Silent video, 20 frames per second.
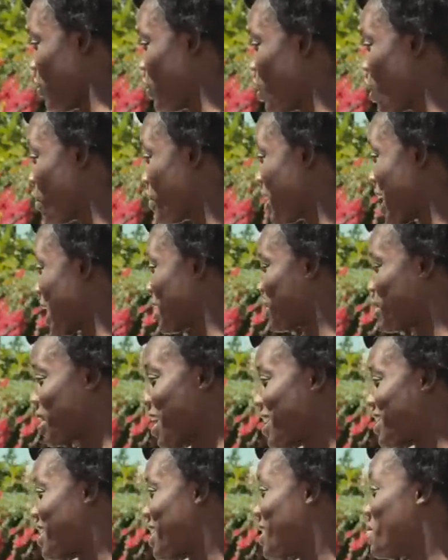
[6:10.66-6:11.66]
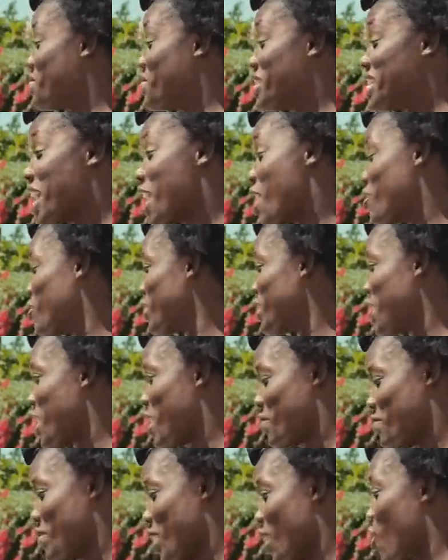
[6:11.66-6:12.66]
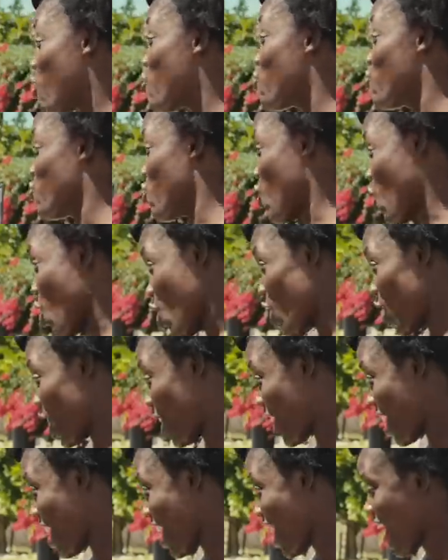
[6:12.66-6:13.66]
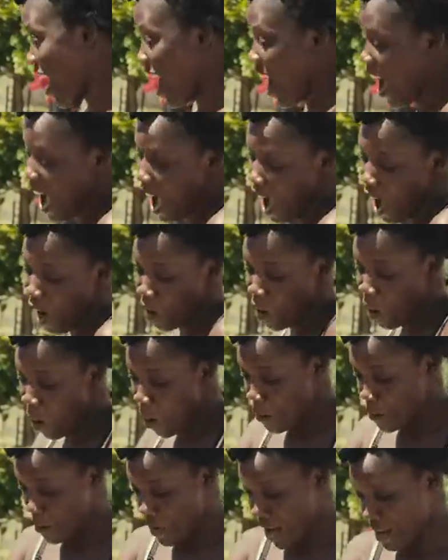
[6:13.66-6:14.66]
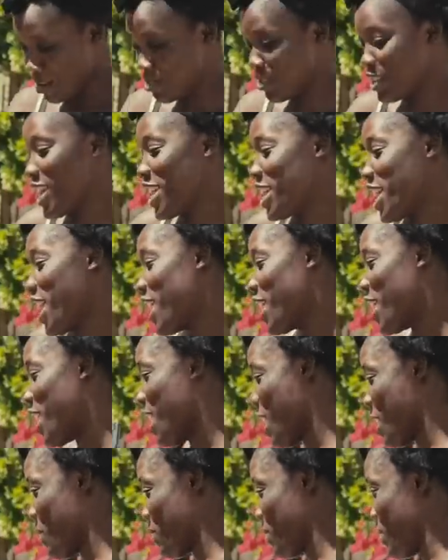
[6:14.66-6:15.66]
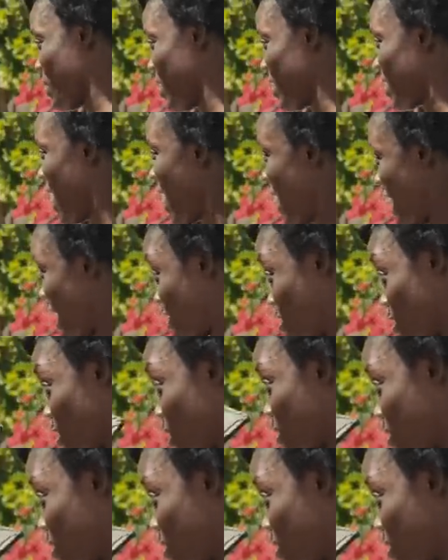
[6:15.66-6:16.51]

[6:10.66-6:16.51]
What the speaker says: You hear me excited? Me not run off. Me go work and come back so they can call me back, as you